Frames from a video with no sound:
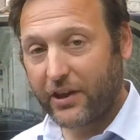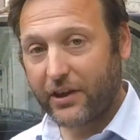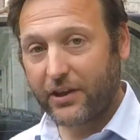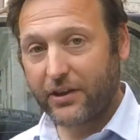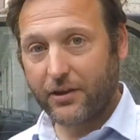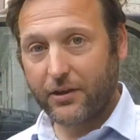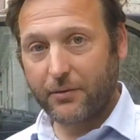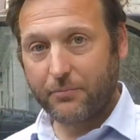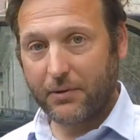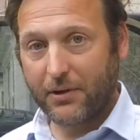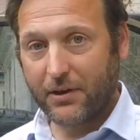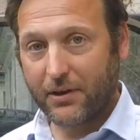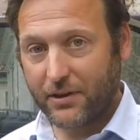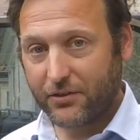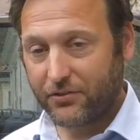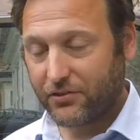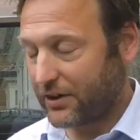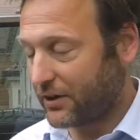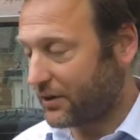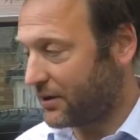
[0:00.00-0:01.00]
a bit of an
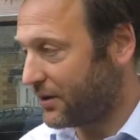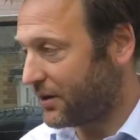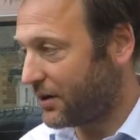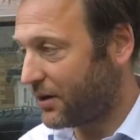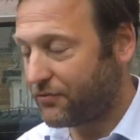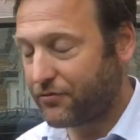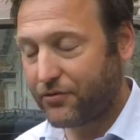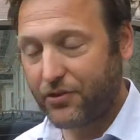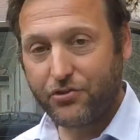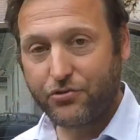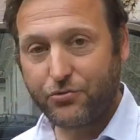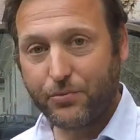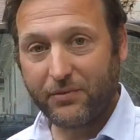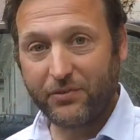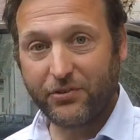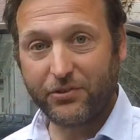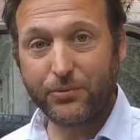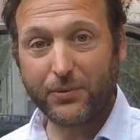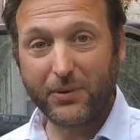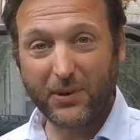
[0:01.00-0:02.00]
illustration of
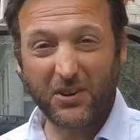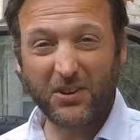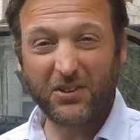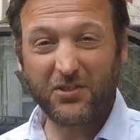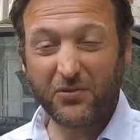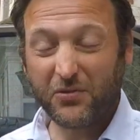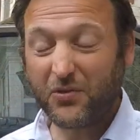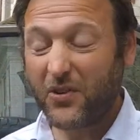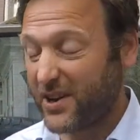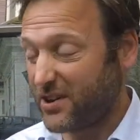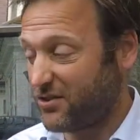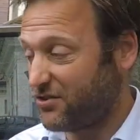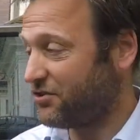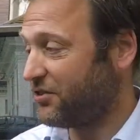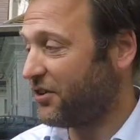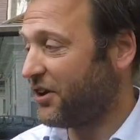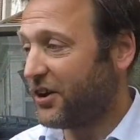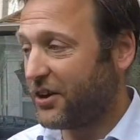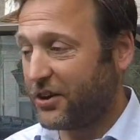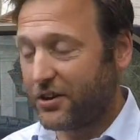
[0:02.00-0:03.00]
a large load
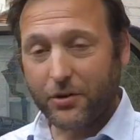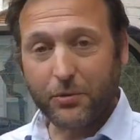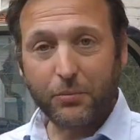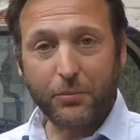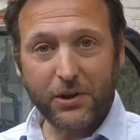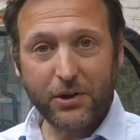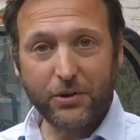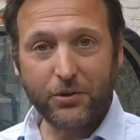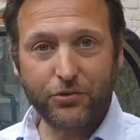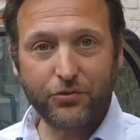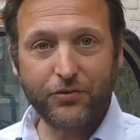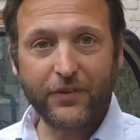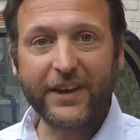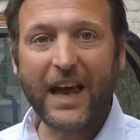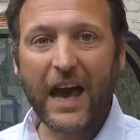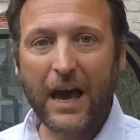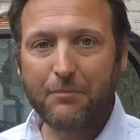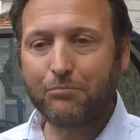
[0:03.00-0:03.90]
alongside